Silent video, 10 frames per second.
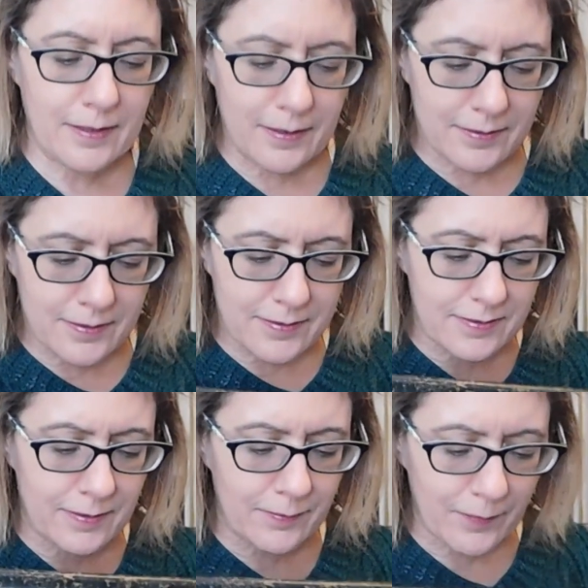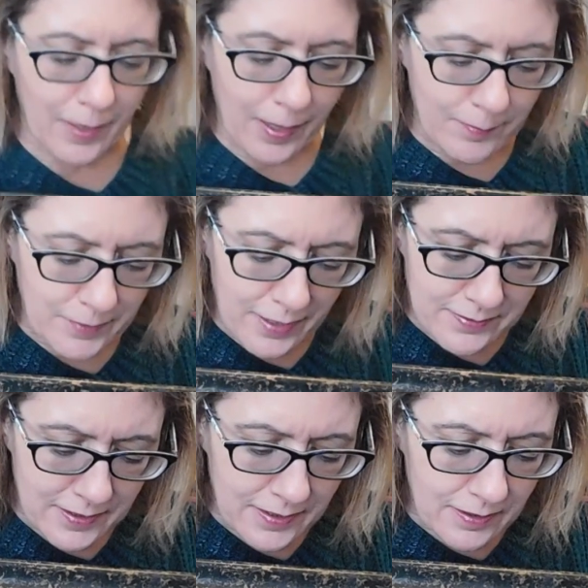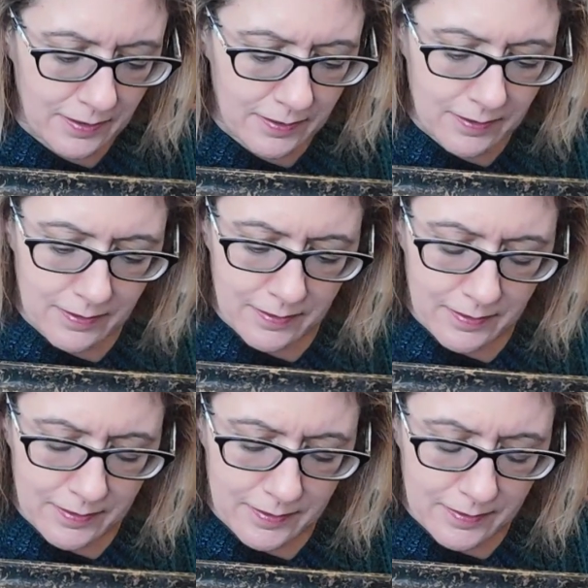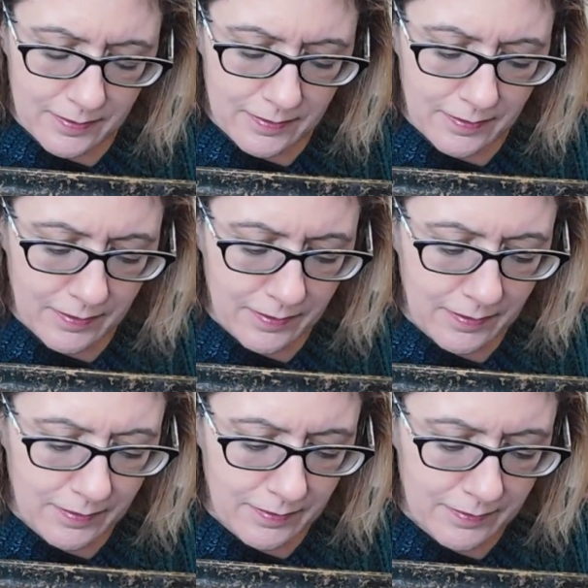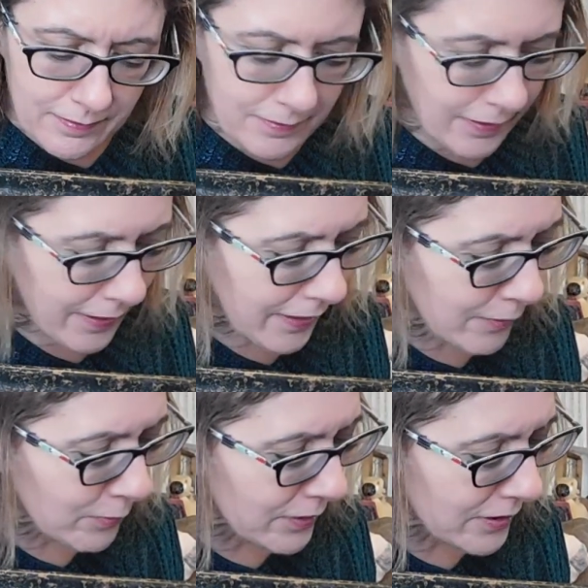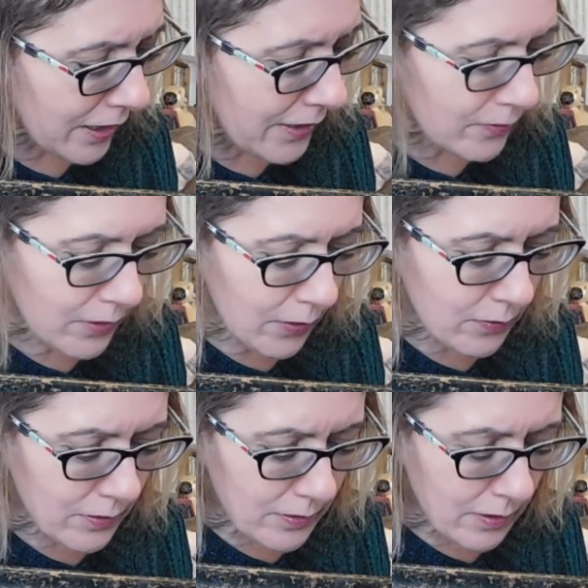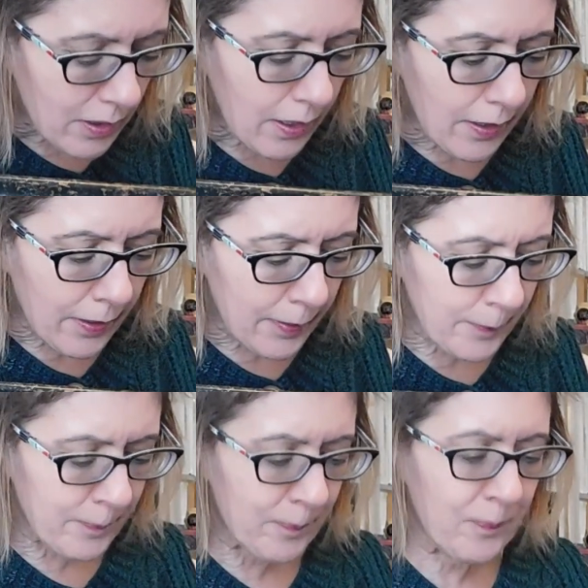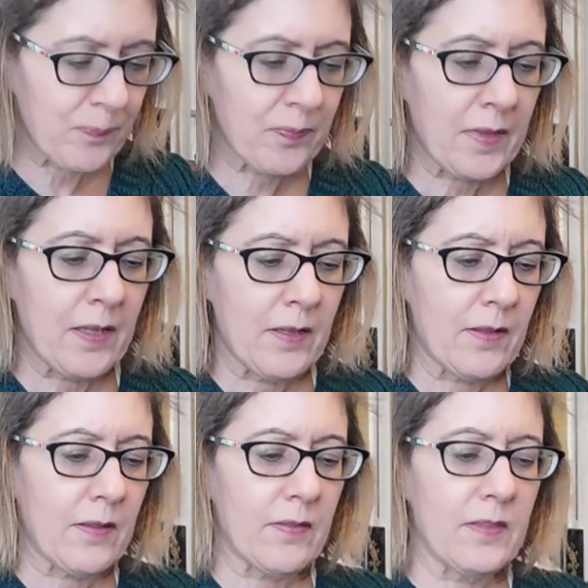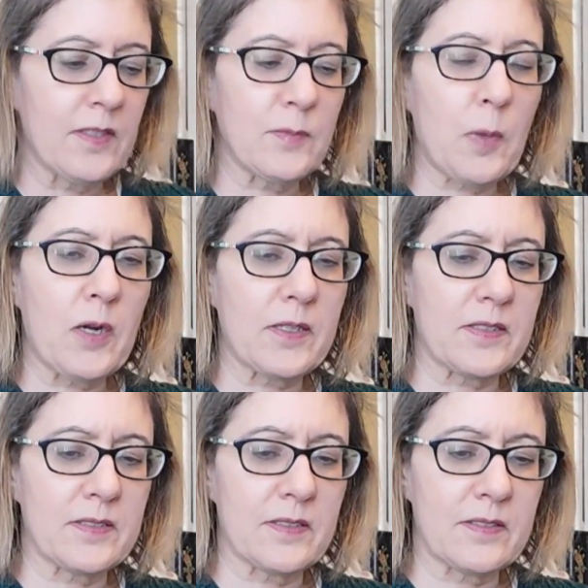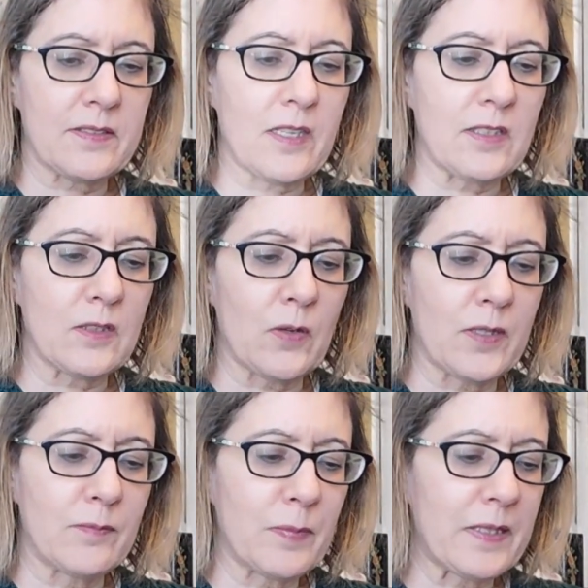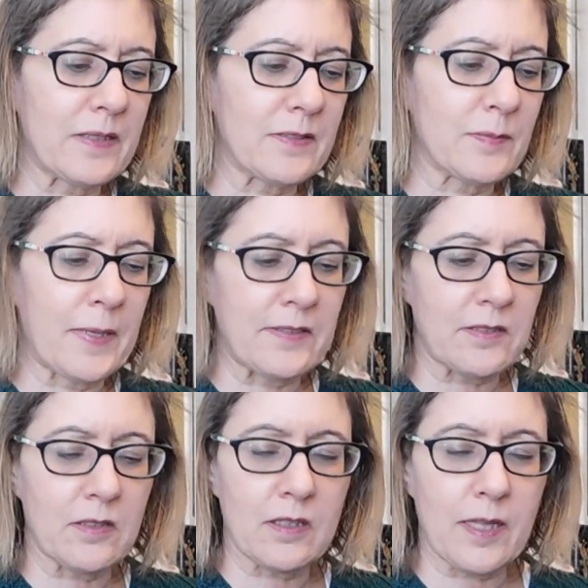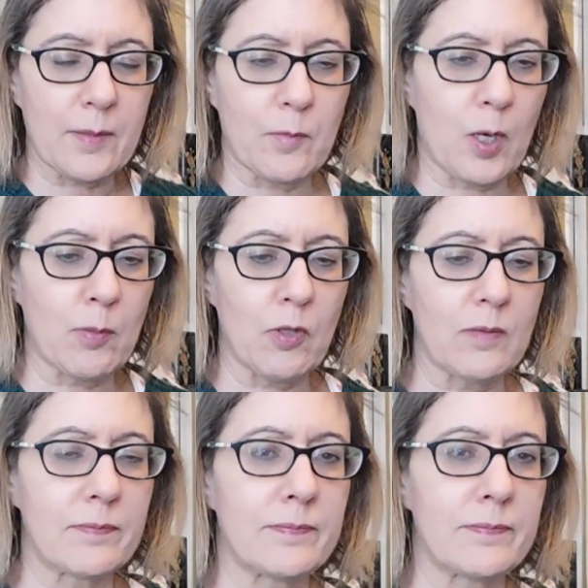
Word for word: it's I'm guessing. Uh, I, I really I don't know. Um, this part is celluloid, but it's meant to look like marble.